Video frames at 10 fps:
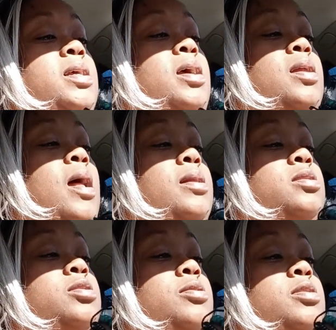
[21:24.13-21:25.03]
take a lot
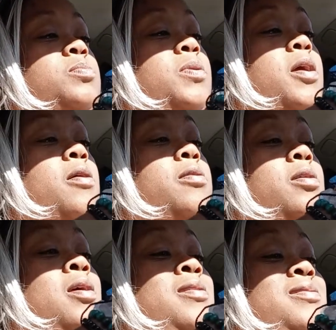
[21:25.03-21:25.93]
to stress me out.
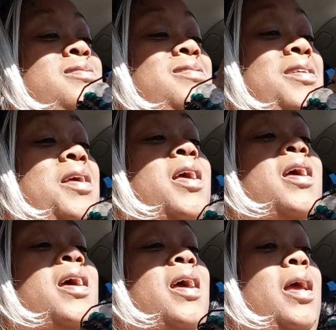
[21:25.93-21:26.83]

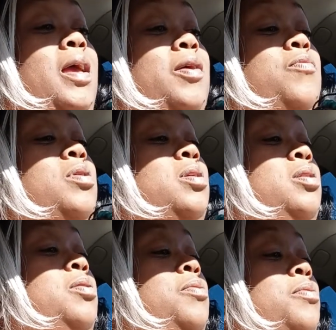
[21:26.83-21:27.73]
It really
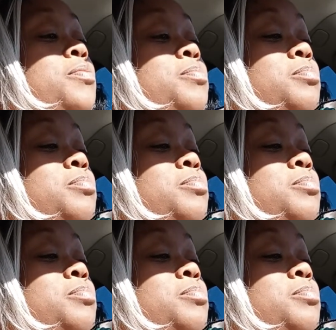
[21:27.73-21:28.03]
do.